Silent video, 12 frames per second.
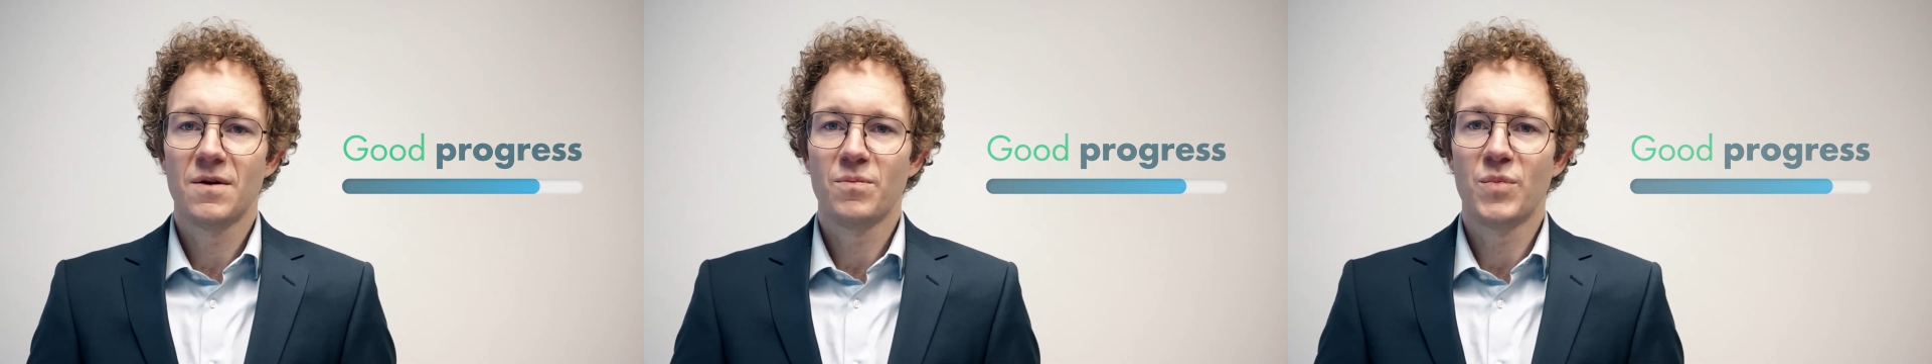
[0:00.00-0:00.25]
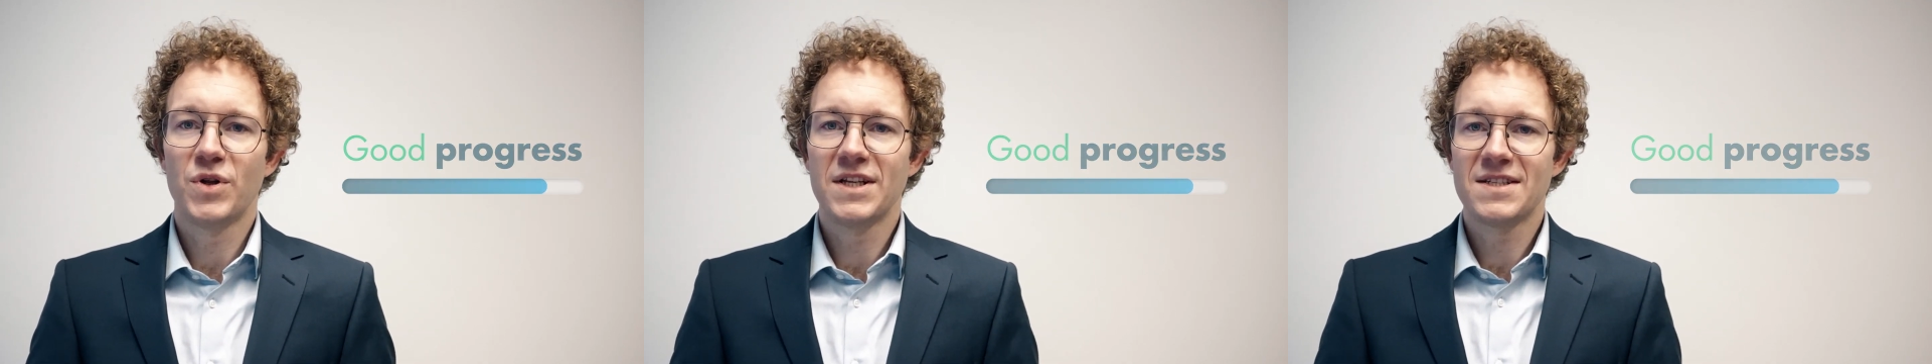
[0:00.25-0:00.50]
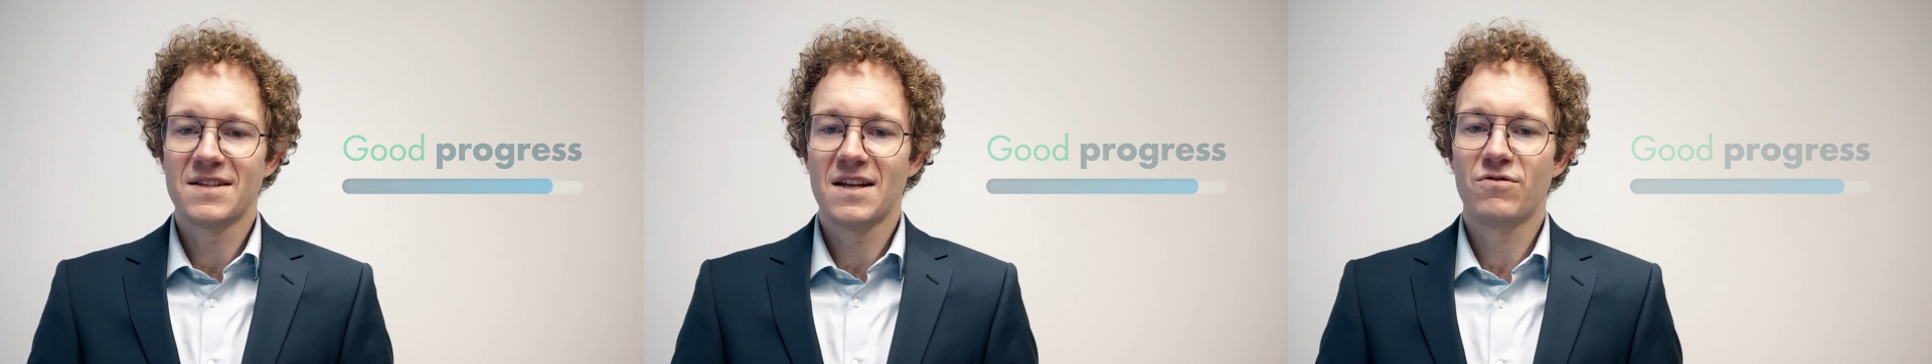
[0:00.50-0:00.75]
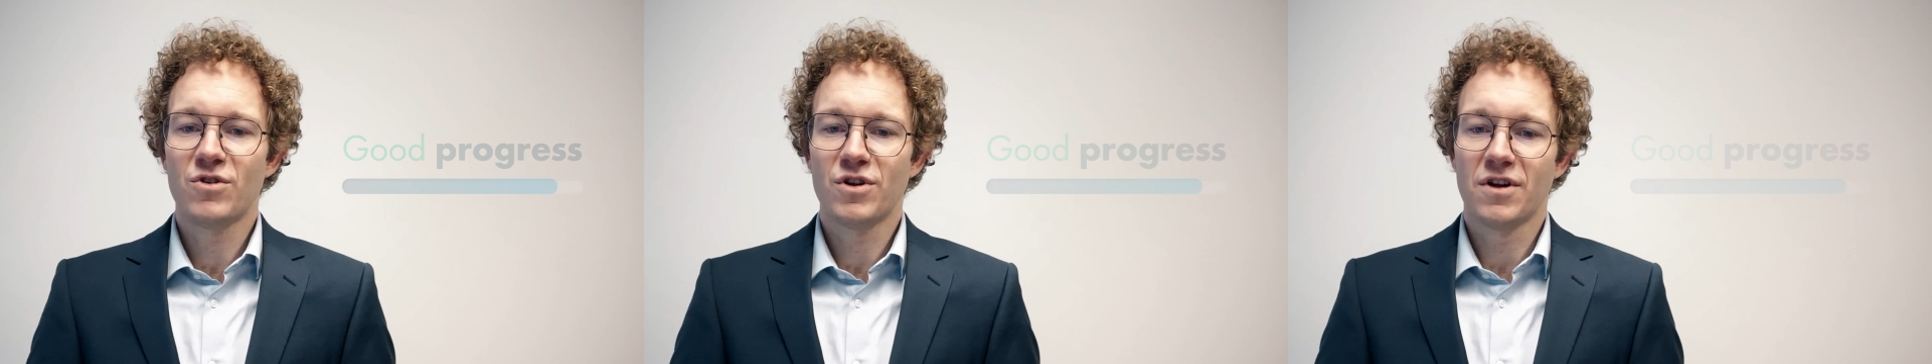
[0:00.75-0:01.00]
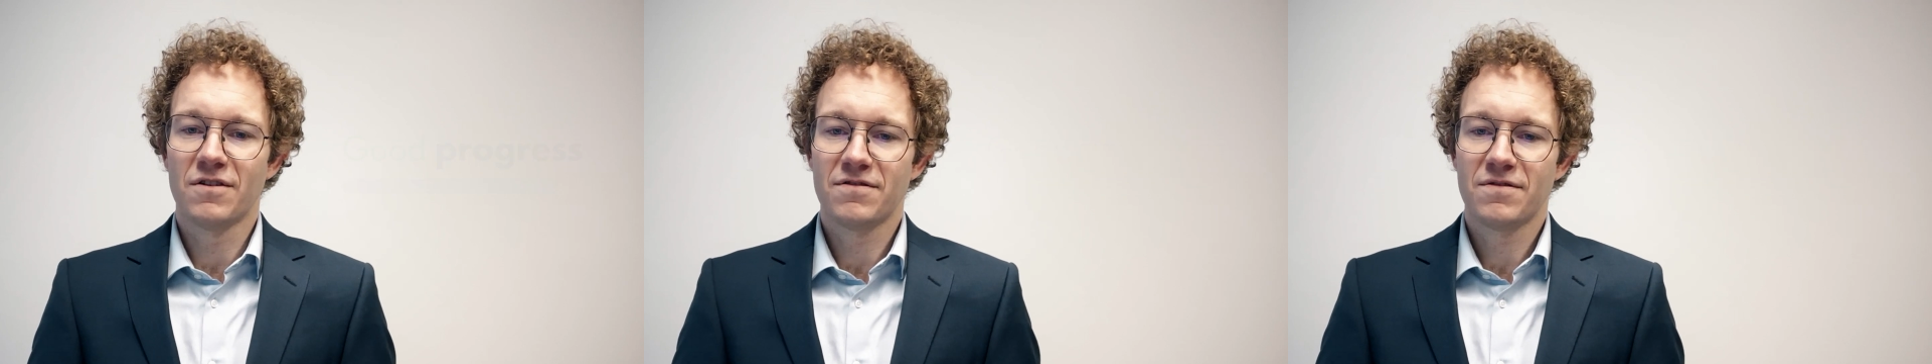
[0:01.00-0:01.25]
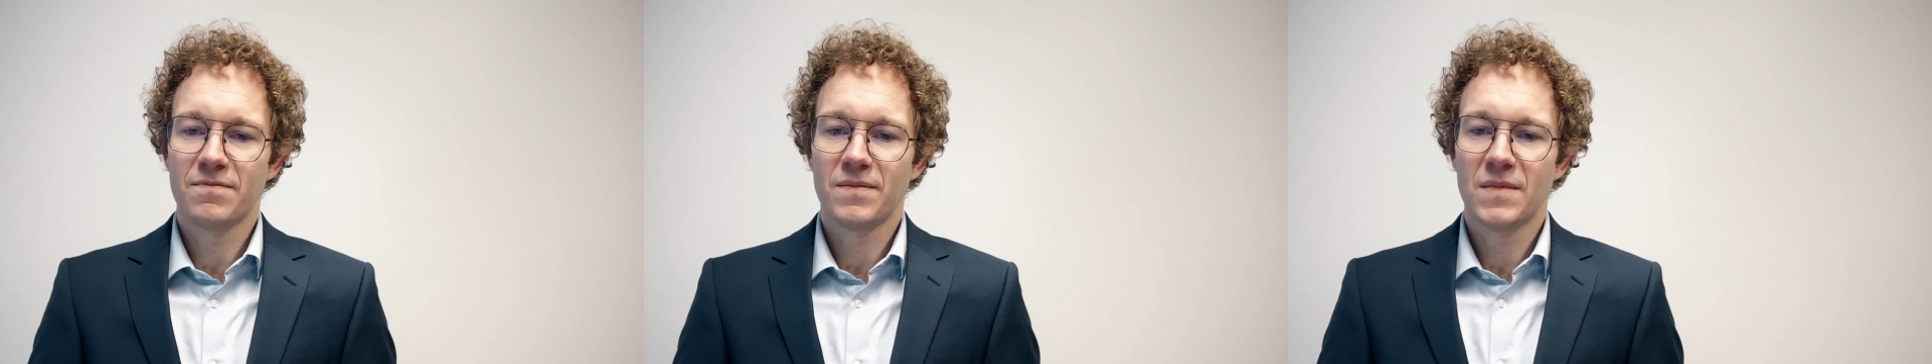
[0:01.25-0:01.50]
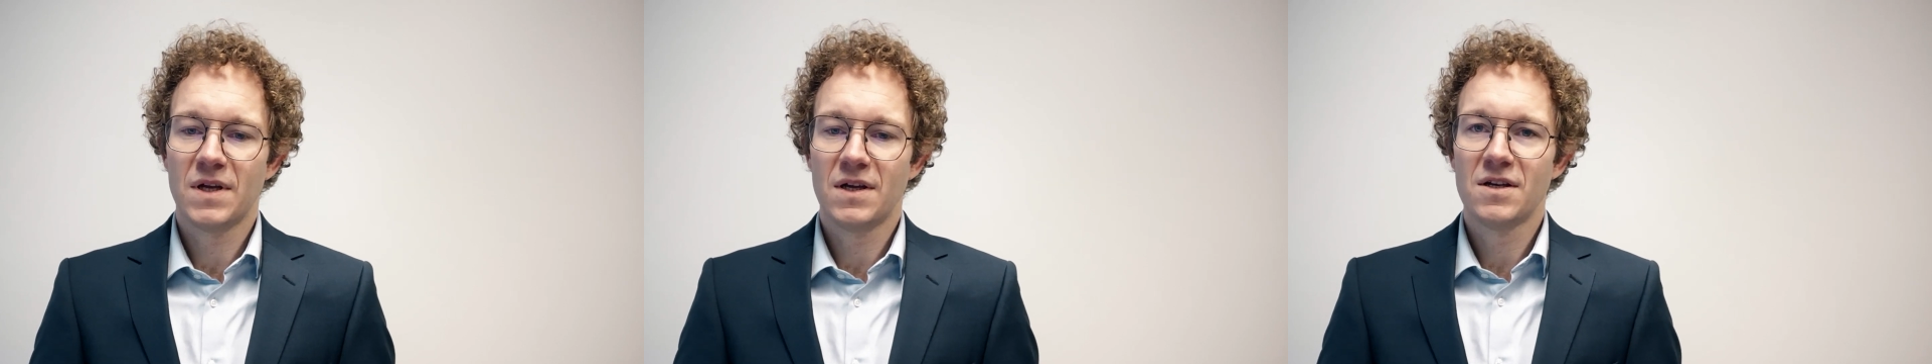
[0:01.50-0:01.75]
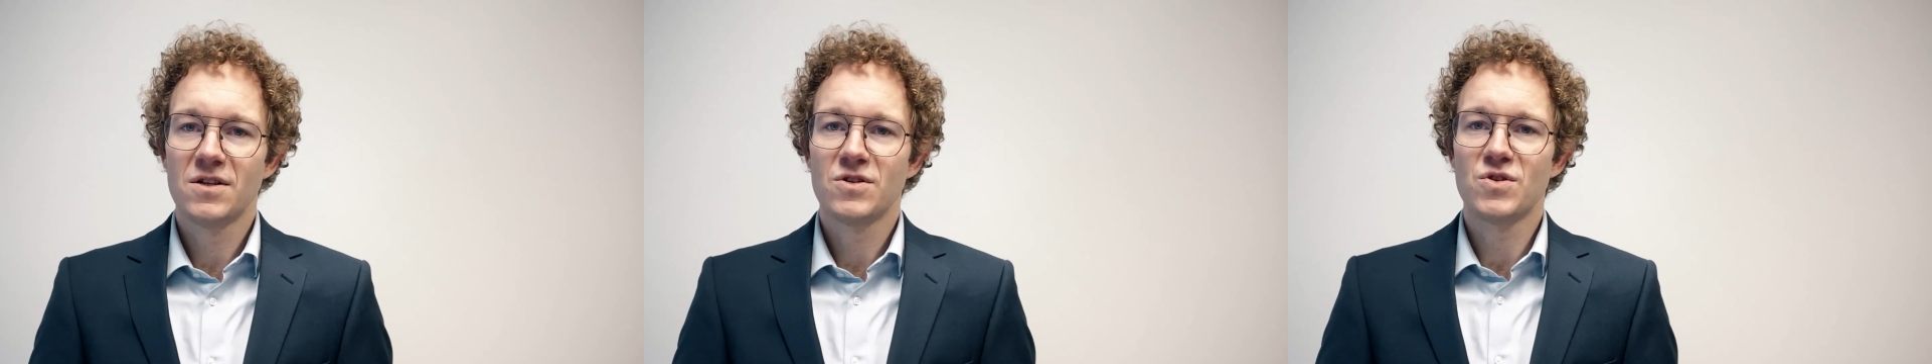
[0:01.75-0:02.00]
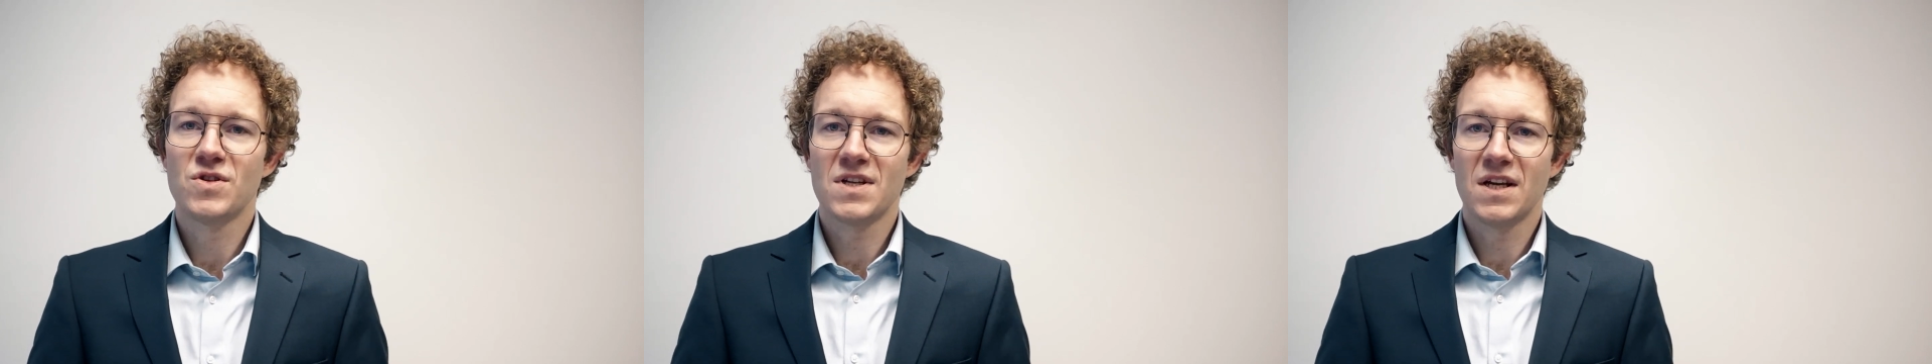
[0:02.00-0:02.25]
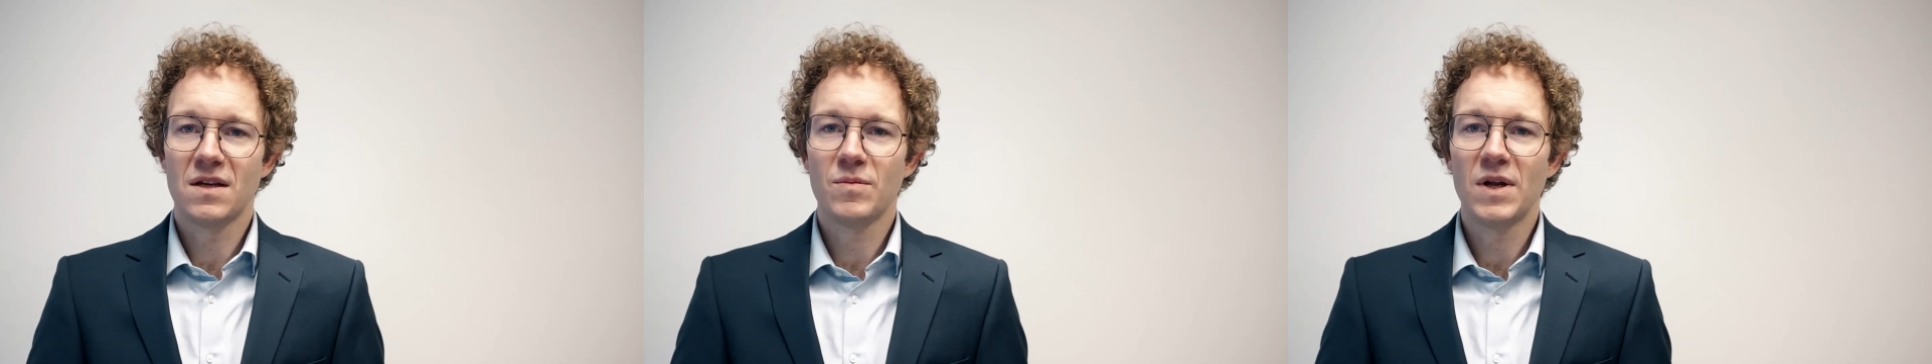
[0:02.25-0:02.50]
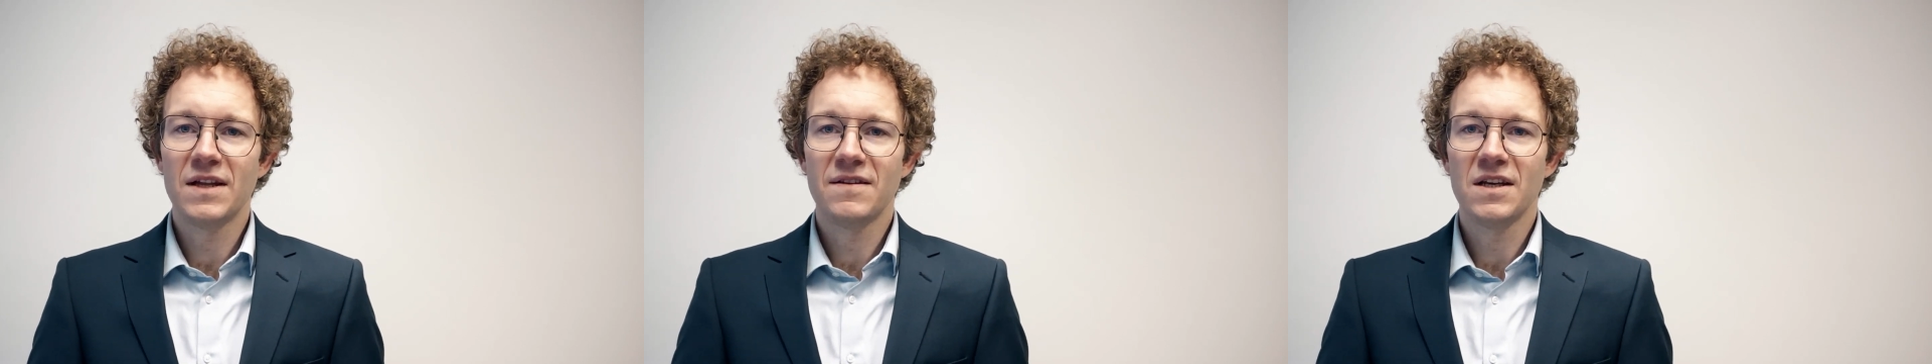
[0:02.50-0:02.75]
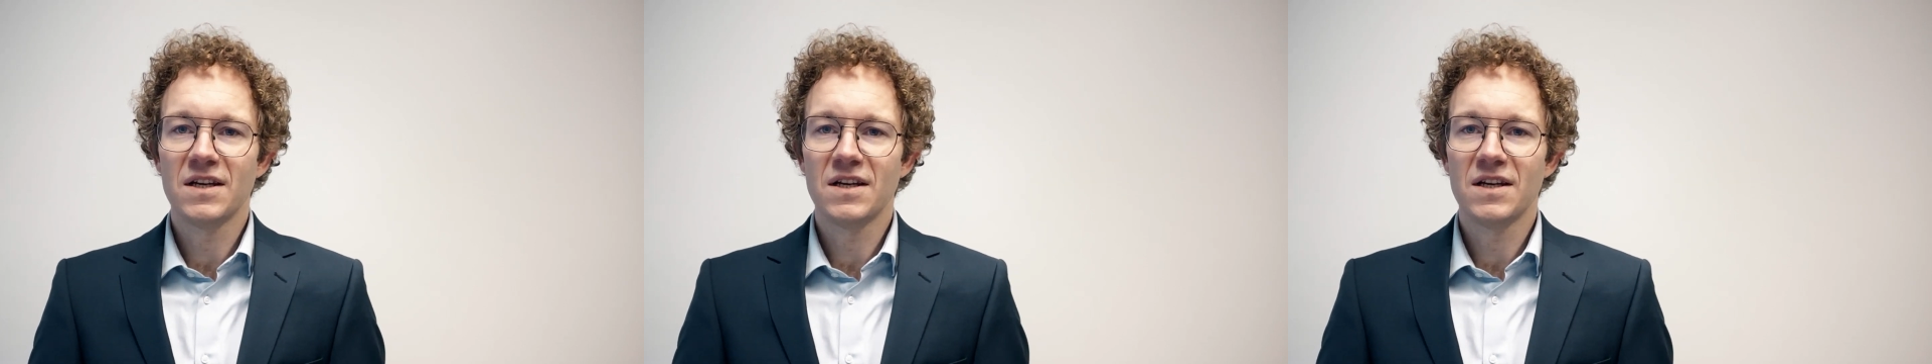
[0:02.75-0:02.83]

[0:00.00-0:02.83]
But it's never enough. Sustainability